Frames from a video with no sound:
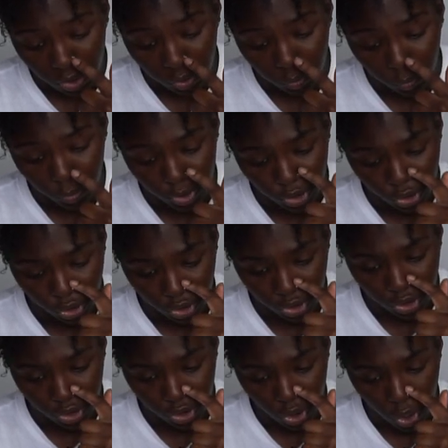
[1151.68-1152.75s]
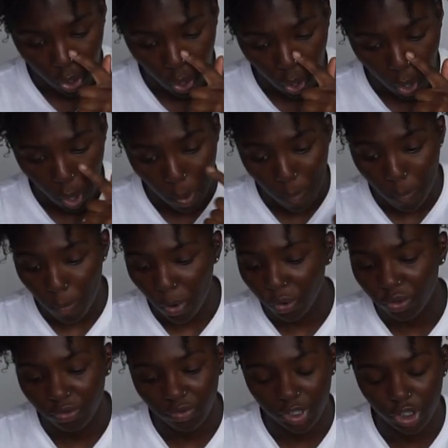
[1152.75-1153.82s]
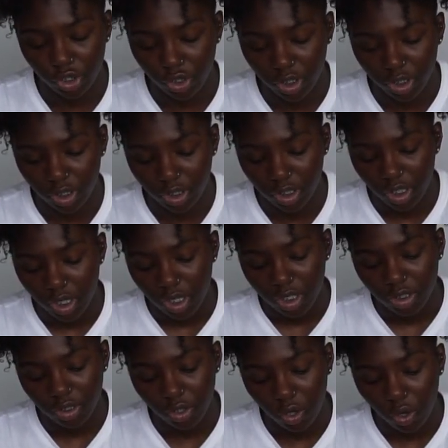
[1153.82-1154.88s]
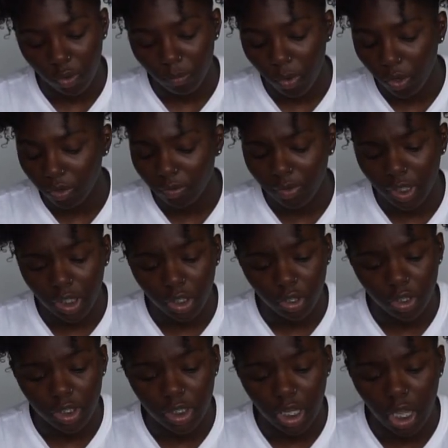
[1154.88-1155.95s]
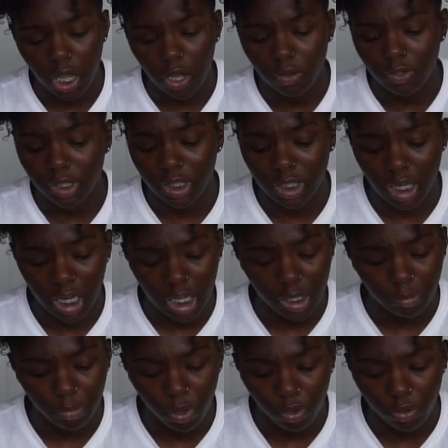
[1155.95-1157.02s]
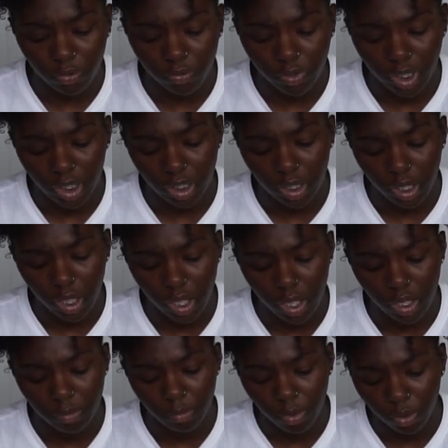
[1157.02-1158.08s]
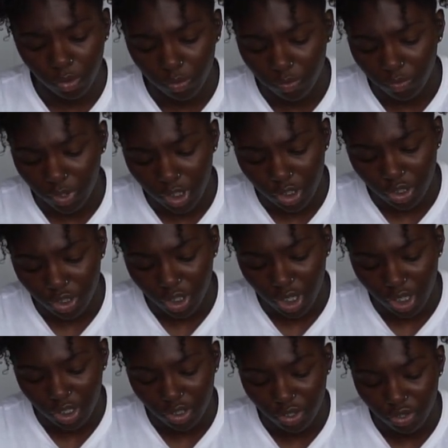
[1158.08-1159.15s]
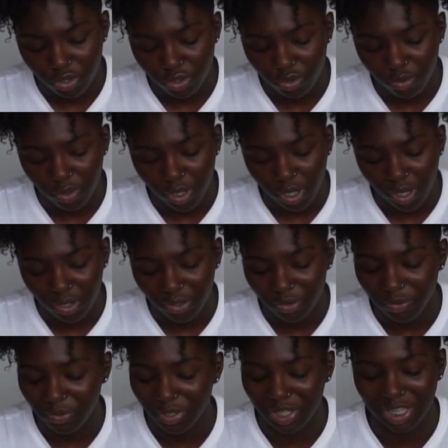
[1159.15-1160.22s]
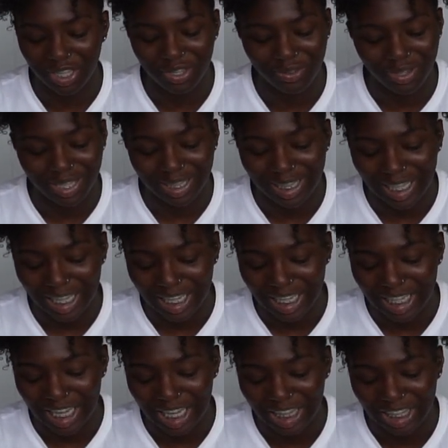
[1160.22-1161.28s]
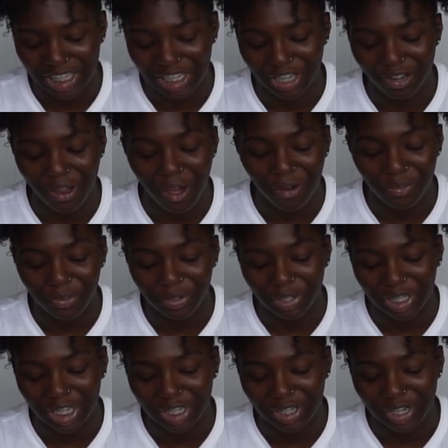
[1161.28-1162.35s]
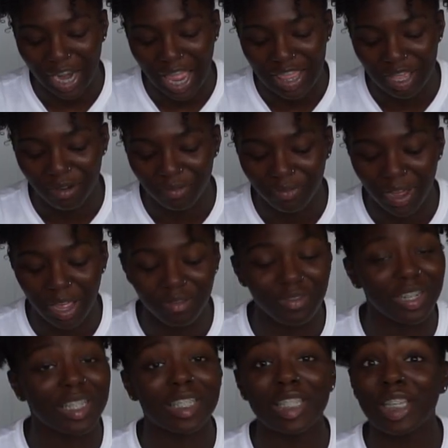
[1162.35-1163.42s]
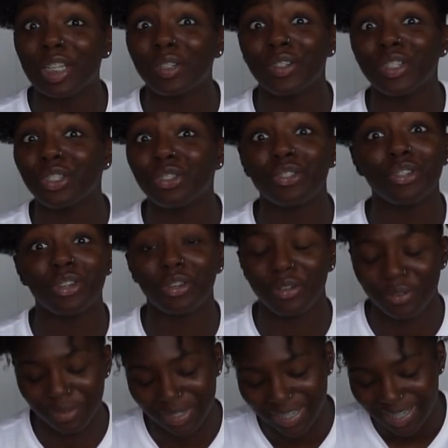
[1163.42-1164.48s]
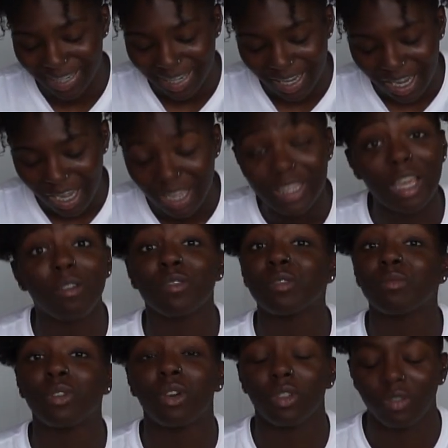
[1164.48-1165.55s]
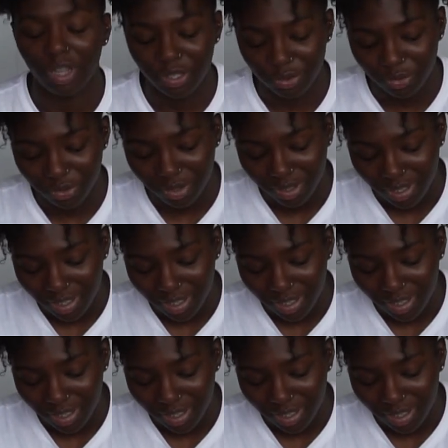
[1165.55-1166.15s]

was just motivation. So motivating yourself, staying motivated, motivation to do it. You feel like you can lay it off for later, and then 5 minutes later it's June. That was me all of high school.